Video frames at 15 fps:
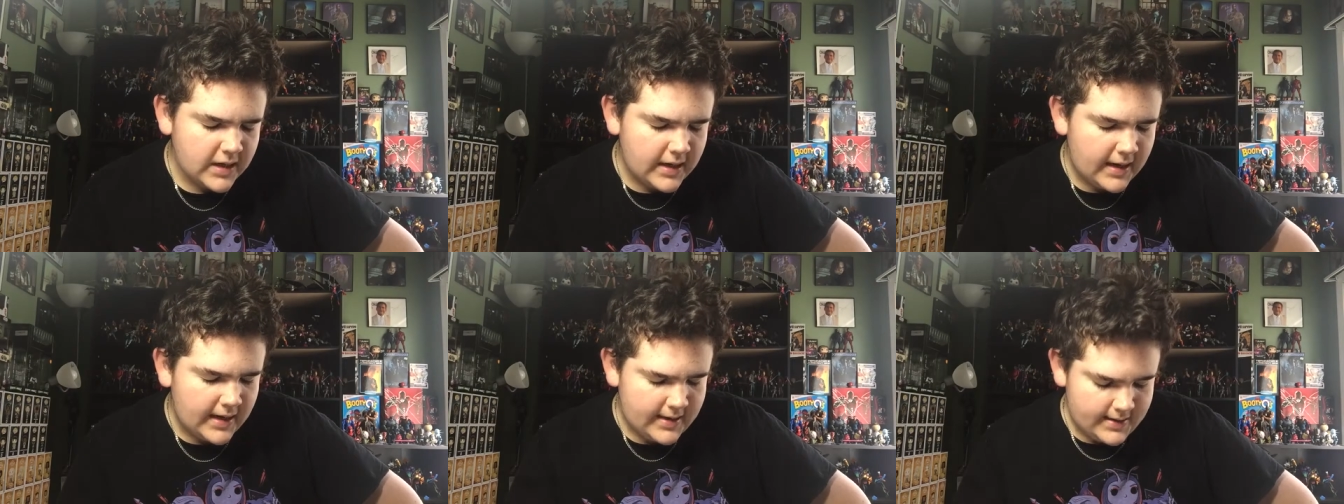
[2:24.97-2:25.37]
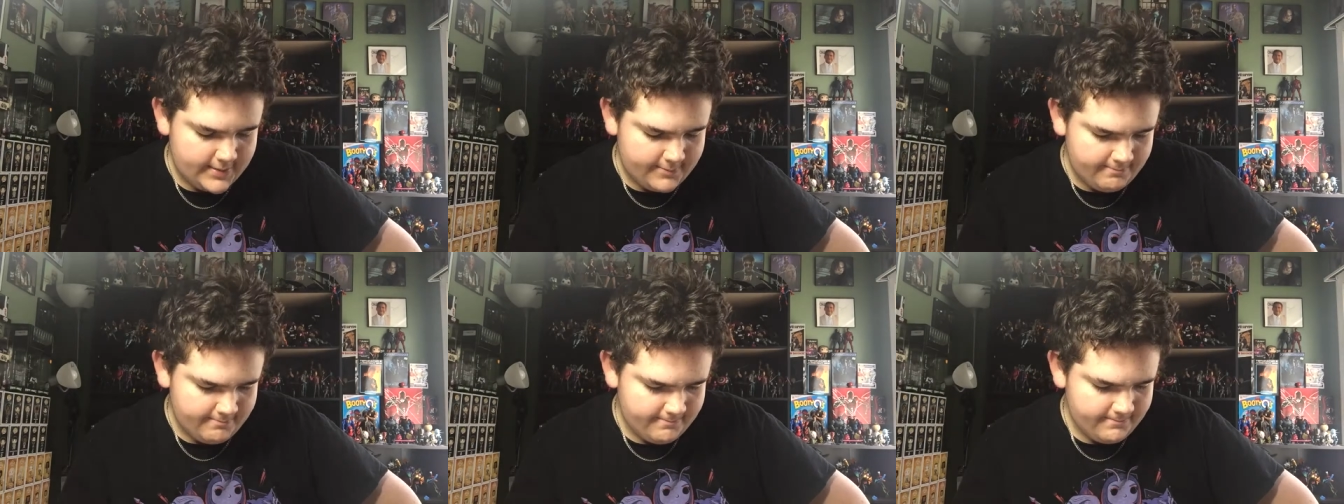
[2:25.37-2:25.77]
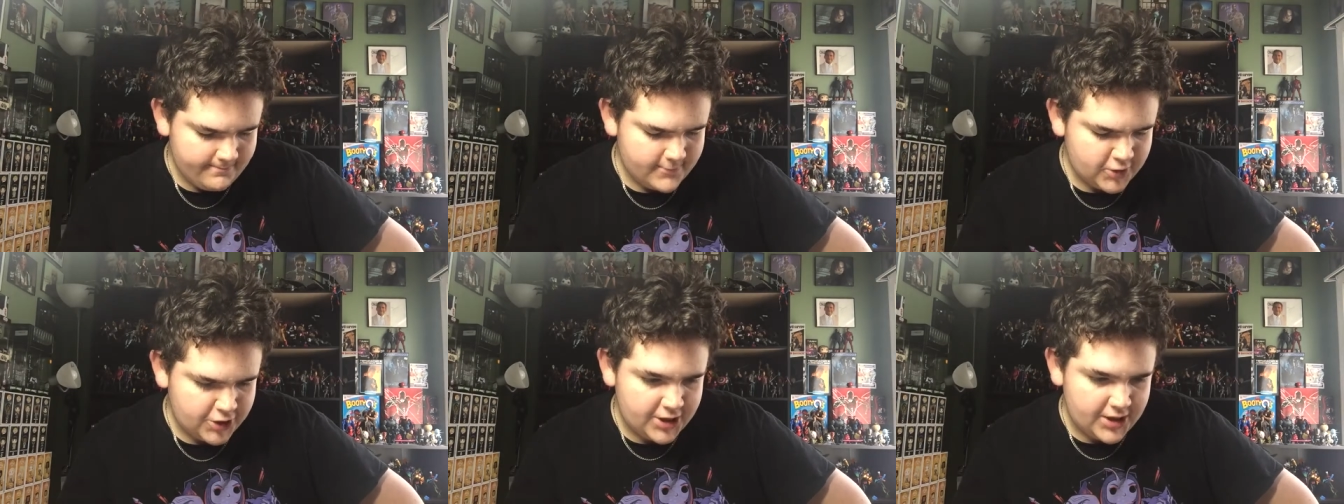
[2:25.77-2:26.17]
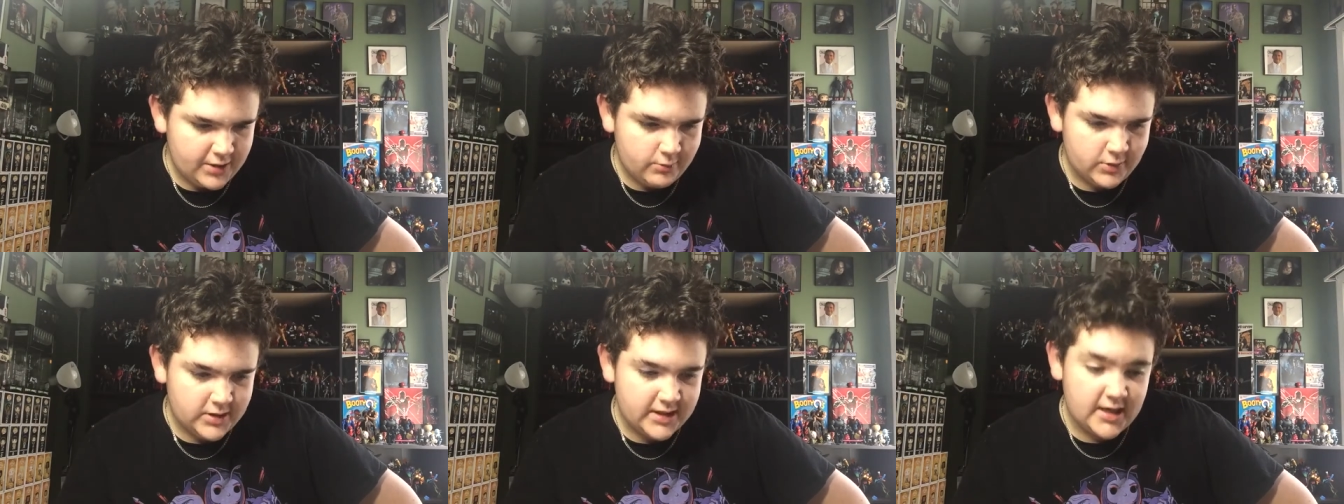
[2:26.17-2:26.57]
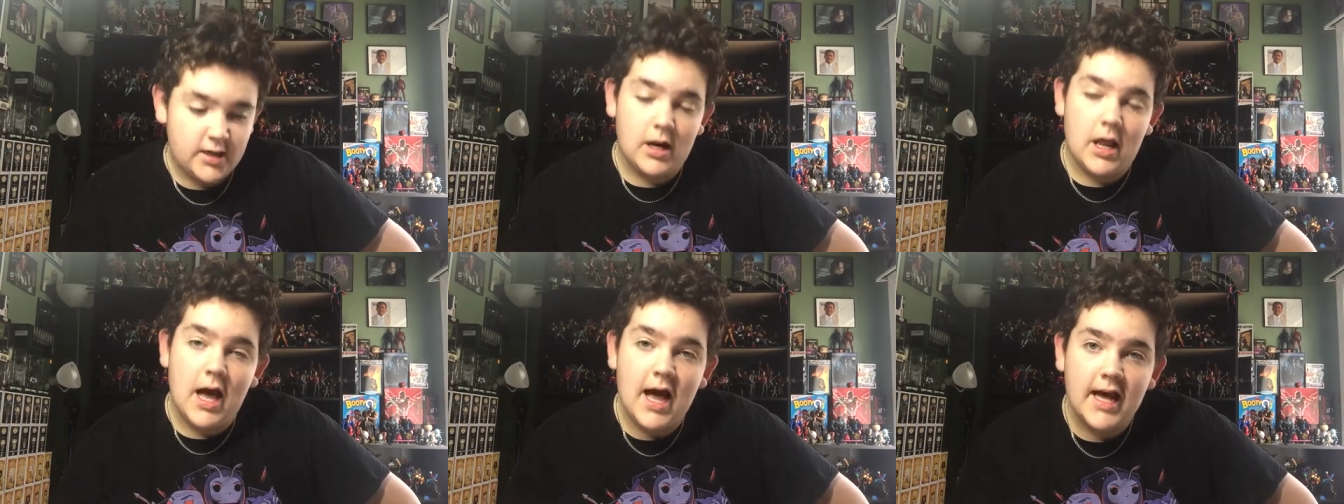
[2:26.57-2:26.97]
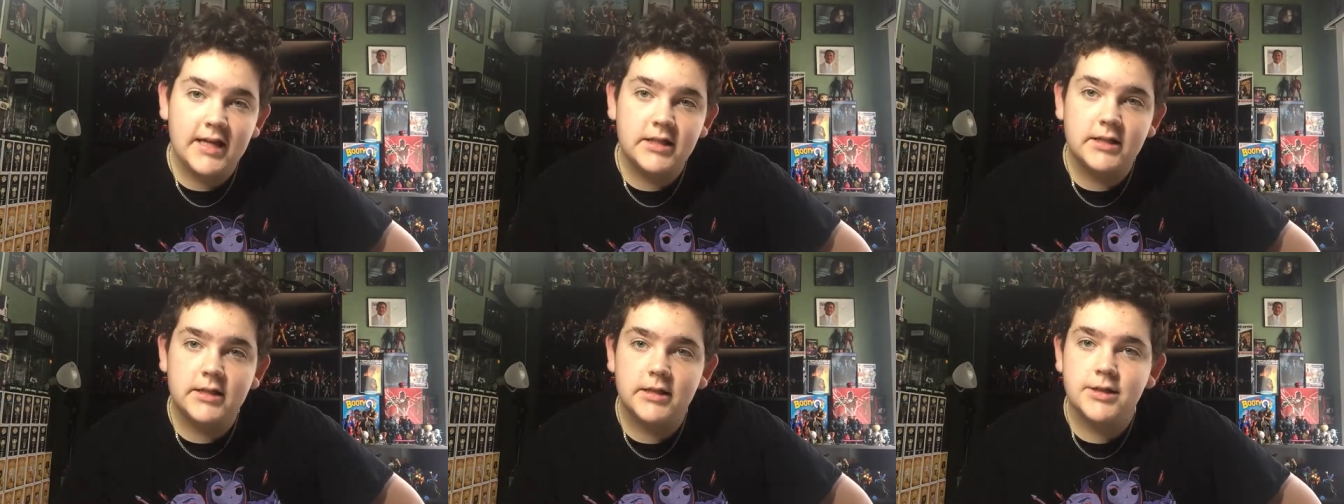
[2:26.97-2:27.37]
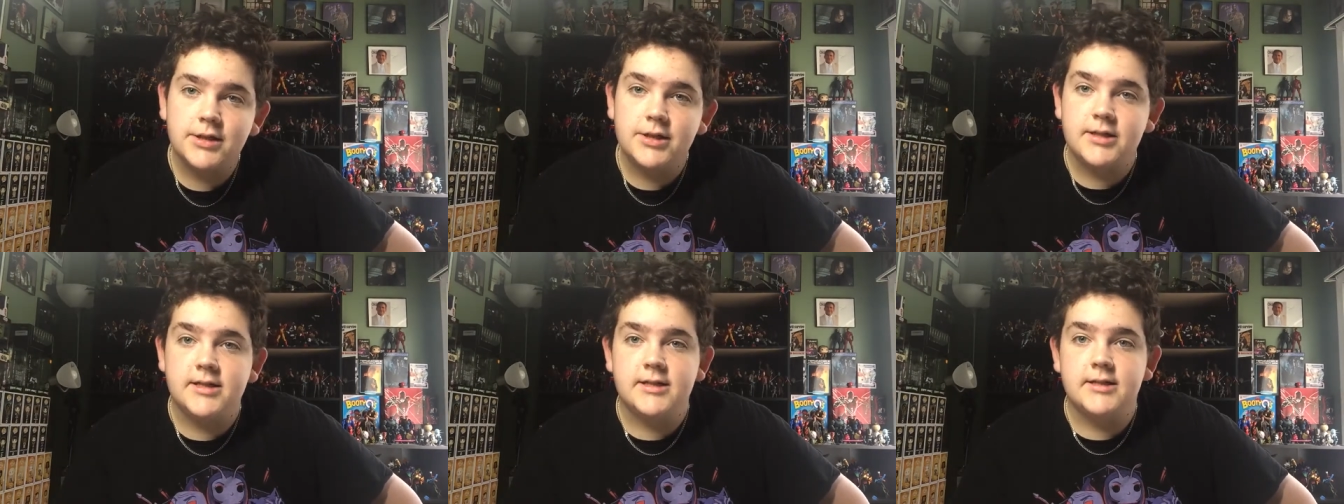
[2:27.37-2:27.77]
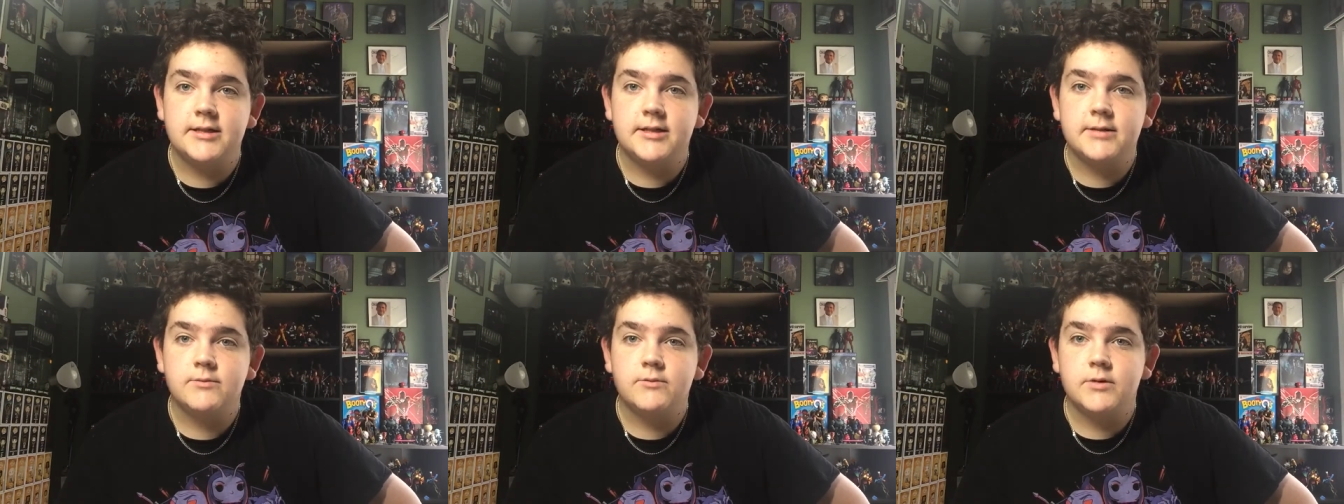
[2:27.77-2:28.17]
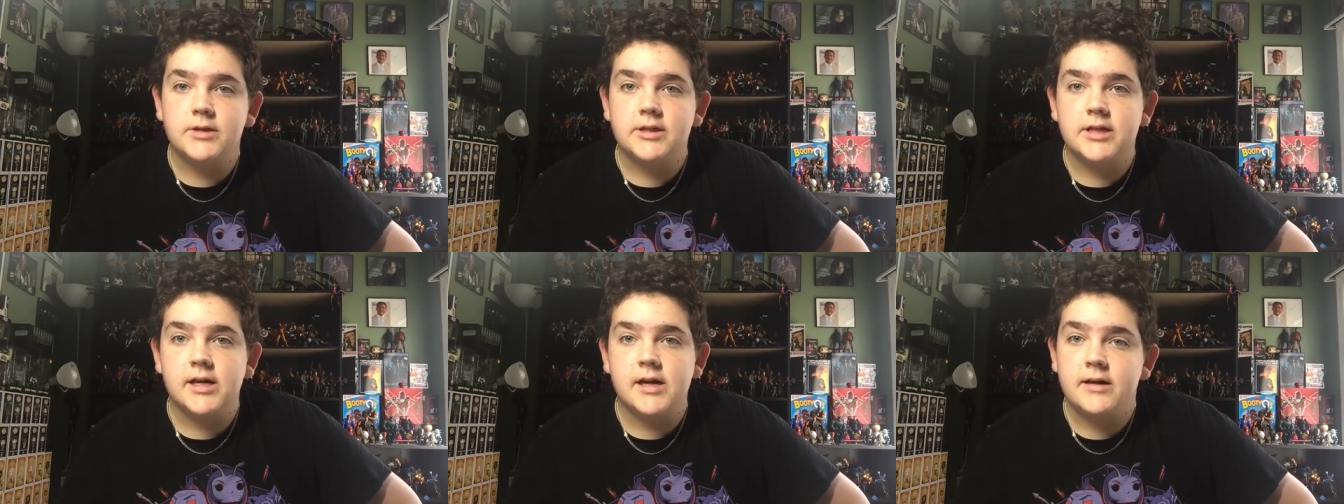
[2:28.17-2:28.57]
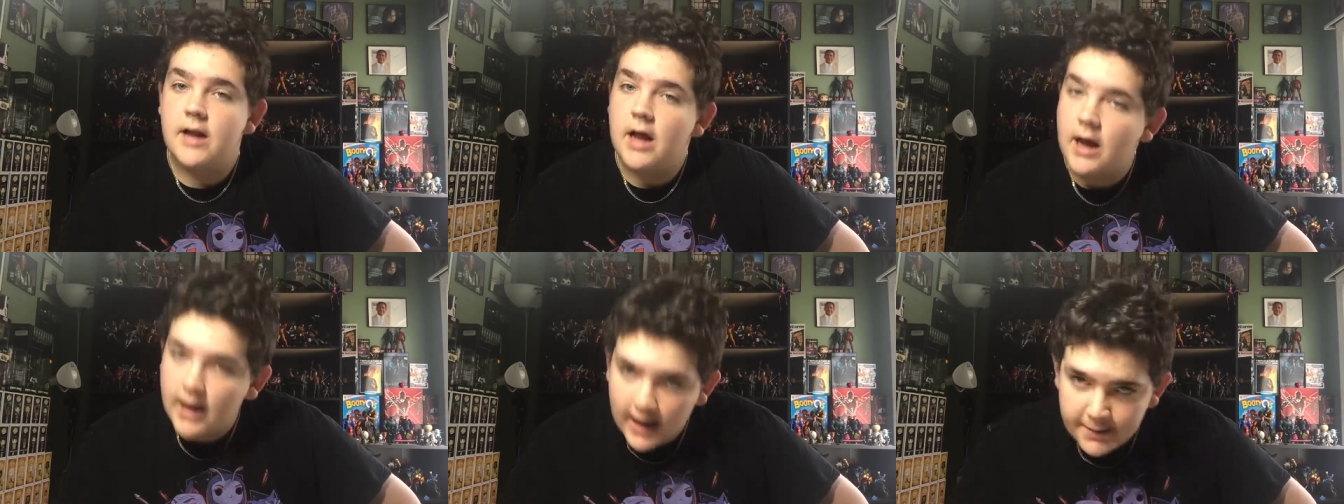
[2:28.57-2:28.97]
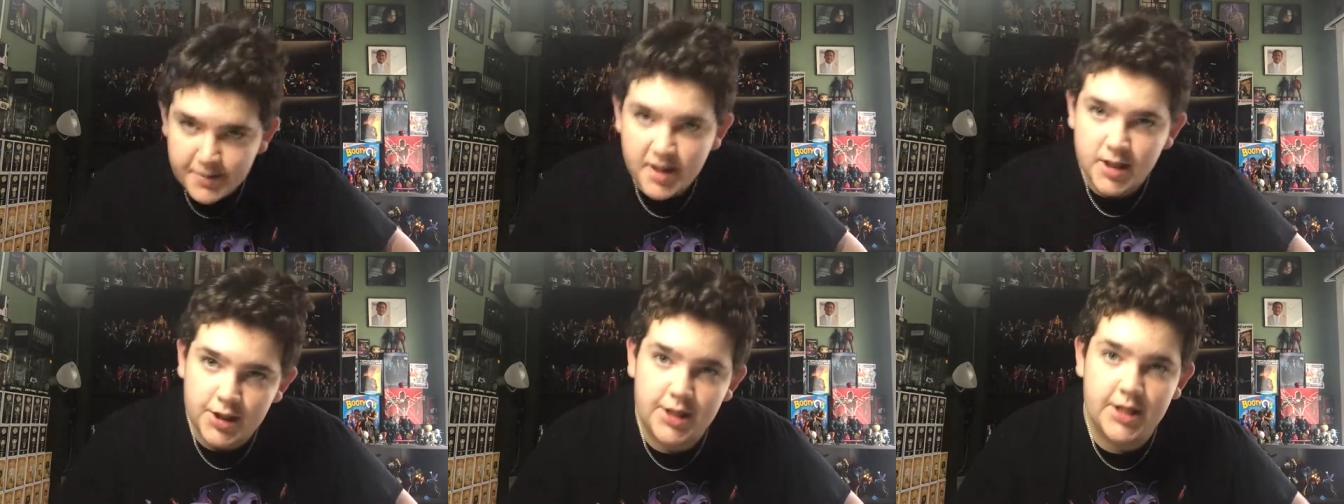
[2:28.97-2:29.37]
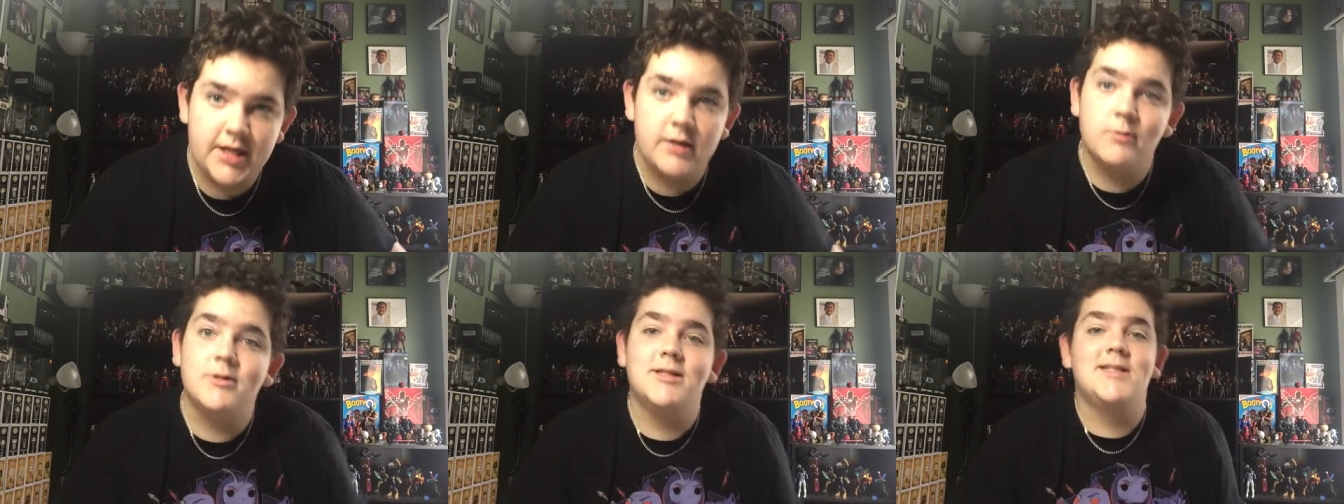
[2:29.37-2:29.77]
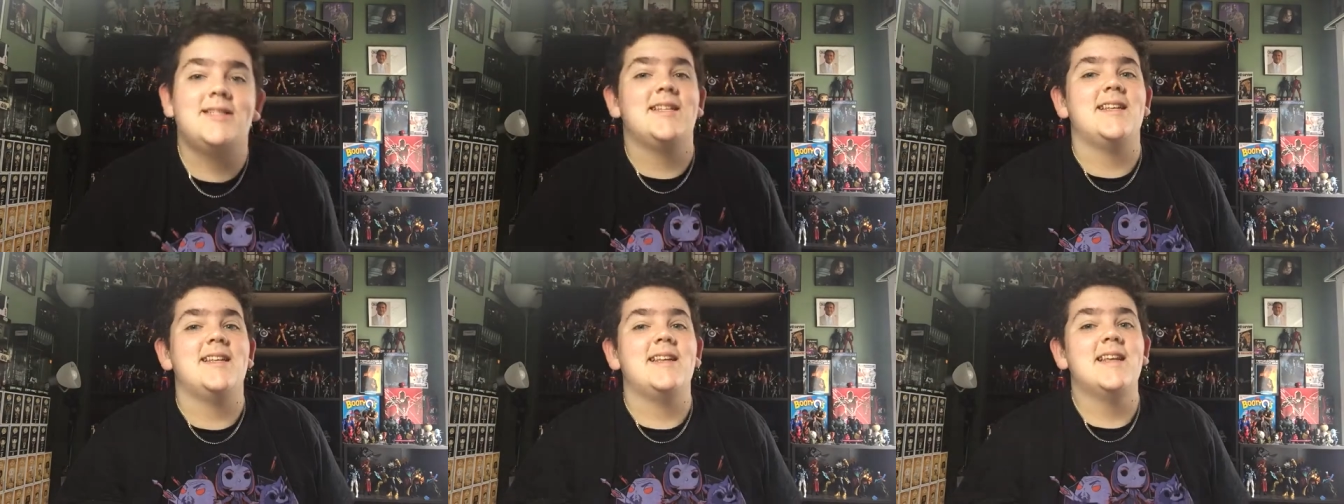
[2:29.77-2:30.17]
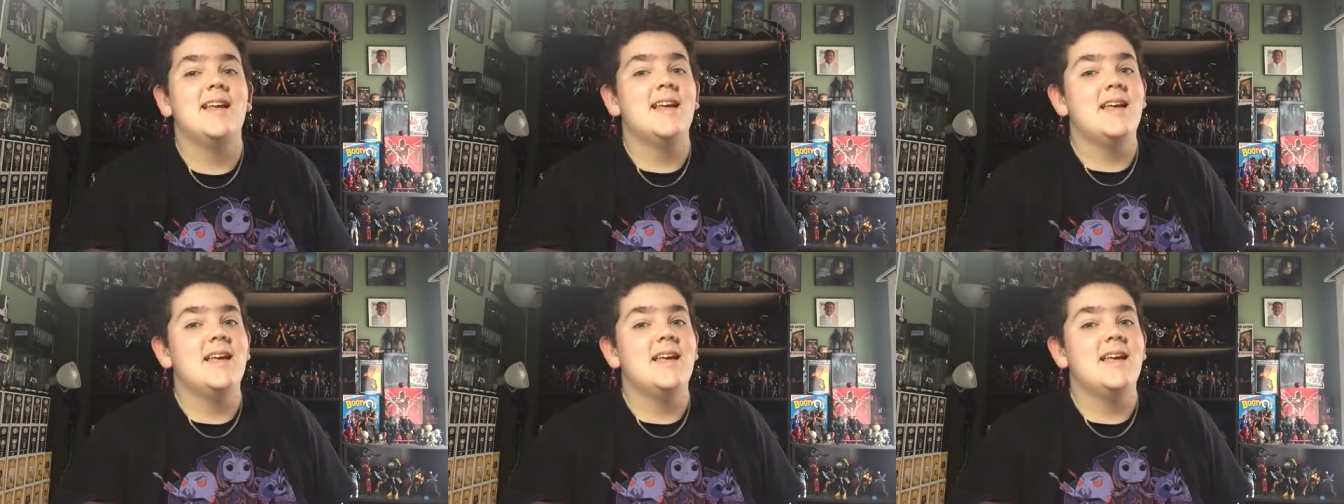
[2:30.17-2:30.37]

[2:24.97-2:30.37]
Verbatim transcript: Um, she was in Lost. She was in The Hobbit. She was in